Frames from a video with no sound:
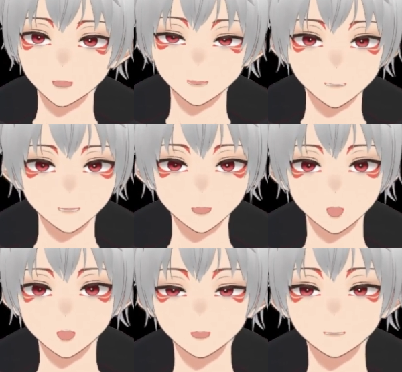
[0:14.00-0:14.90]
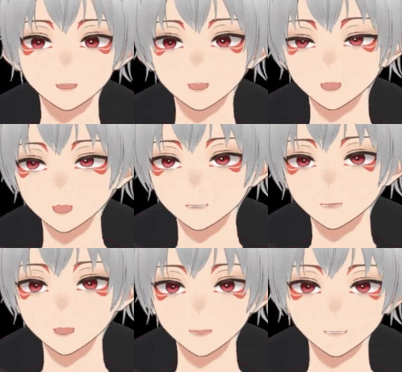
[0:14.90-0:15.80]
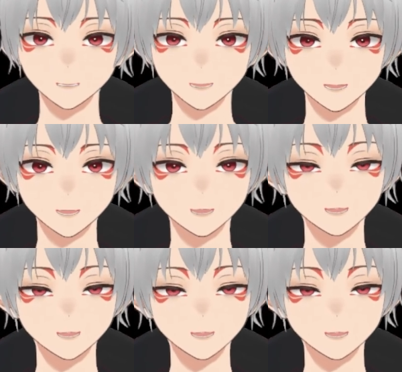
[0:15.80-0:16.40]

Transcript: too, paid and free,